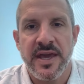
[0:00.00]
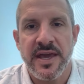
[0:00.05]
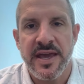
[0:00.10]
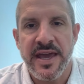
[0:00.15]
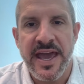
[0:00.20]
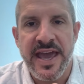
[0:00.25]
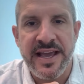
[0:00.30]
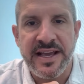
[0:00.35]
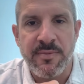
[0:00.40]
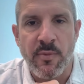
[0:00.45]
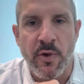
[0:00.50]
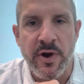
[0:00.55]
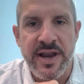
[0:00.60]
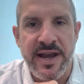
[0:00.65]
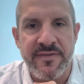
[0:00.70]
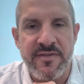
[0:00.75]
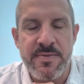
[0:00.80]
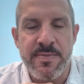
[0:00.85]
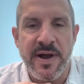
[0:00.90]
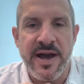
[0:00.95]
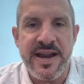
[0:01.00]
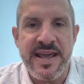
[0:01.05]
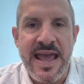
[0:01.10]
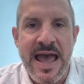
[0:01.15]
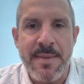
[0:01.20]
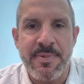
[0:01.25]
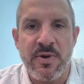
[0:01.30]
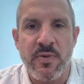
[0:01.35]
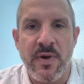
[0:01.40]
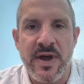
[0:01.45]
Hey, good morning, everybody.
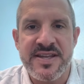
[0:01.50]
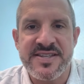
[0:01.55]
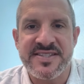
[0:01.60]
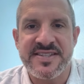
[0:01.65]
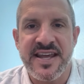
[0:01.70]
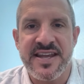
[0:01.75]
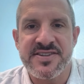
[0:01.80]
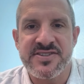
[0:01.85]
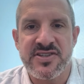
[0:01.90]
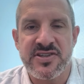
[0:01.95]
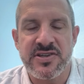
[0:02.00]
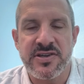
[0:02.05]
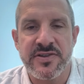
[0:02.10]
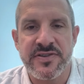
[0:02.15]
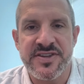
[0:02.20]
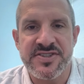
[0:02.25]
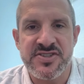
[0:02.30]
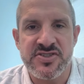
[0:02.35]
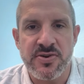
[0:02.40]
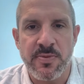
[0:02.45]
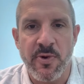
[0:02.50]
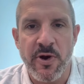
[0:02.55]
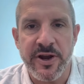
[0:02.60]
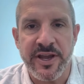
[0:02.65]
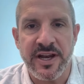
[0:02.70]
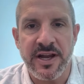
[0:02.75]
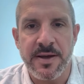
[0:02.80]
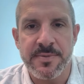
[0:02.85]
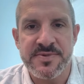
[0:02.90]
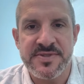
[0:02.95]
Happy Wednesday to you. This is your
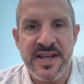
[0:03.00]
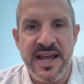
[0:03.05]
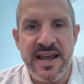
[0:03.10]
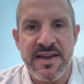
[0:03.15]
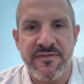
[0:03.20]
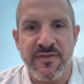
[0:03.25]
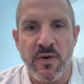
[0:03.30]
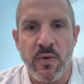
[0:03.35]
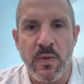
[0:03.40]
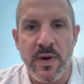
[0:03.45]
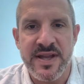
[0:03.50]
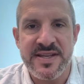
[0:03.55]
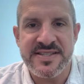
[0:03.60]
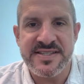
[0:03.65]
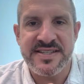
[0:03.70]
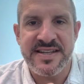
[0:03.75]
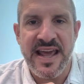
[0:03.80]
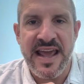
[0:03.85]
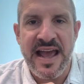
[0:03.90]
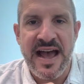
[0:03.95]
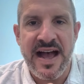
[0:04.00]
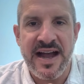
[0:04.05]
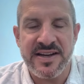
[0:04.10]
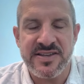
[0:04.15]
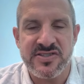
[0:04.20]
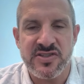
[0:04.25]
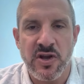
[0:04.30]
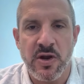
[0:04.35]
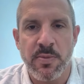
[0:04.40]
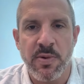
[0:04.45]
market update for Wednesday,
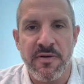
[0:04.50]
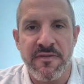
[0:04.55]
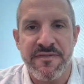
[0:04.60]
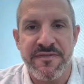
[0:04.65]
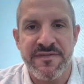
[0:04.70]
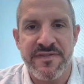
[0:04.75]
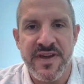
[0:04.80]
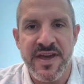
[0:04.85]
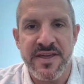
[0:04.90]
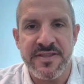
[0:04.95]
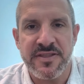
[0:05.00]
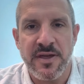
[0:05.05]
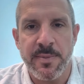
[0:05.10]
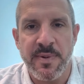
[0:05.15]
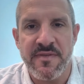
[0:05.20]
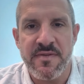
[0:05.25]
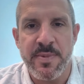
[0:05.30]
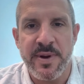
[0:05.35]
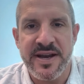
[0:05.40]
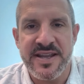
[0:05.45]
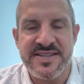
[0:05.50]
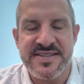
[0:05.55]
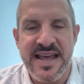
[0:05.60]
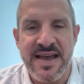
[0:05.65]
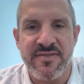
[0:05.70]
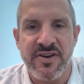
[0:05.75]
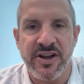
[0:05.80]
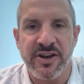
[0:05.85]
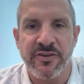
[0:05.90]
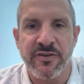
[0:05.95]
October 5th. Hope everybody is
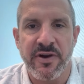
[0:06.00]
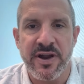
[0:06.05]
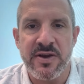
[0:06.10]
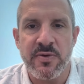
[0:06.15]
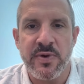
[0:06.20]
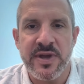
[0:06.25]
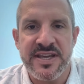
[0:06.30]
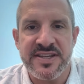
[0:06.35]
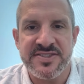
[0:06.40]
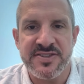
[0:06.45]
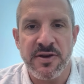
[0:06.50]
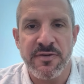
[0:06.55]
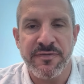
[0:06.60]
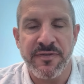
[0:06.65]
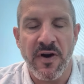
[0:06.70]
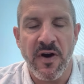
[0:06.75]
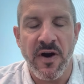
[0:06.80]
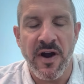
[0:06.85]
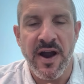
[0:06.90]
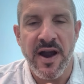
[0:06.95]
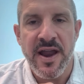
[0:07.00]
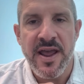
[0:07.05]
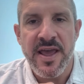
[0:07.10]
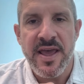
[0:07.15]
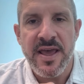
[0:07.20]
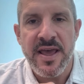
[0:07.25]
having a great week so far.